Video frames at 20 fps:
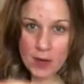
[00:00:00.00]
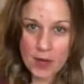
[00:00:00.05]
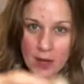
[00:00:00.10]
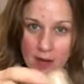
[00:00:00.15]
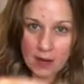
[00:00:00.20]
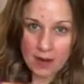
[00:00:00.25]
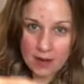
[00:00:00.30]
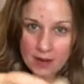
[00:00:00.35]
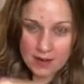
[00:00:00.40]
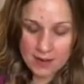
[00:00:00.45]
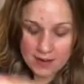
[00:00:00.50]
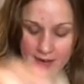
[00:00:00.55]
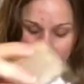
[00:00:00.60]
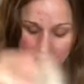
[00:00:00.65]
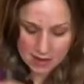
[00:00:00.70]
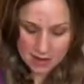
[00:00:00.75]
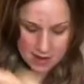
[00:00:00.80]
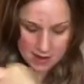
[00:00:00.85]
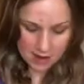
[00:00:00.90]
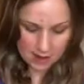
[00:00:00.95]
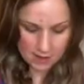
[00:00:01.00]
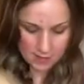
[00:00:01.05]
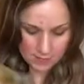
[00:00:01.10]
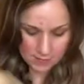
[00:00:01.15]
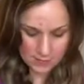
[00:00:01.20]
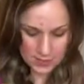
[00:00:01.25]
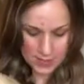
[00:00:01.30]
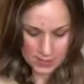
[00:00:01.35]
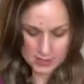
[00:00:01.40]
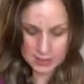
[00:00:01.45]
butter
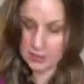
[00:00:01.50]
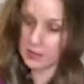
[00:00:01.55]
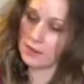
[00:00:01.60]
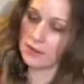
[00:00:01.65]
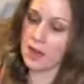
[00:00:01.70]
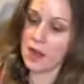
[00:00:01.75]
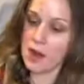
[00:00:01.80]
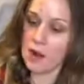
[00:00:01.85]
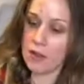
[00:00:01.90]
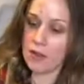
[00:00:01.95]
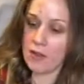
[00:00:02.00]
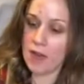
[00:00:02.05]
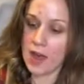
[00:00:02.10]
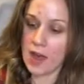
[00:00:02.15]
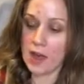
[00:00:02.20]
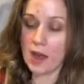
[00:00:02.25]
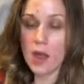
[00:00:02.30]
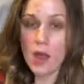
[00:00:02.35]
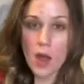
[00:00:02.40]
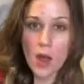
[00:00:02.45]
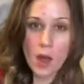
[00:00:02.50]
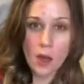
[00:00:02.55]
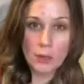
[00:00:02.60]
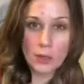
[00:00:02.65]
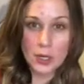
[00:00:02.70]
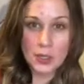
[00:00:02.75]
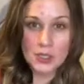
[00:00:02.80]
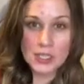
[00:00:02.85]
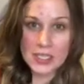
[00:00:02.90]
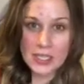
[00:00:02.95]
because it's got all that
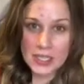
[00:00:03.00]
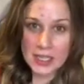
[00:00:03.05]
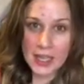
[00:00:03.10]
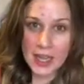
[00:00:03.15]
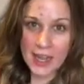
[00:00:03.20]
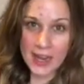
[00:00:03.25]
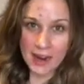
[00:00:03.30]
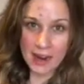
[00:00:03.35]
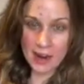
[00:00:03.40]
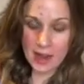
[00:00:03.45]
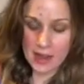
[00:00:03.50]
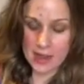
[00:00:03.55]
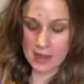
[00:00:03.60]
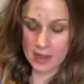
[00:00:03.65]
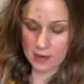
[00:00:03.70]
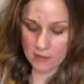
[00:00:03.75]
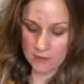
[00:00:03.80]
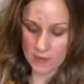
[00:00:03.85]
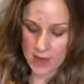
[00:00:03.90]
protein in there and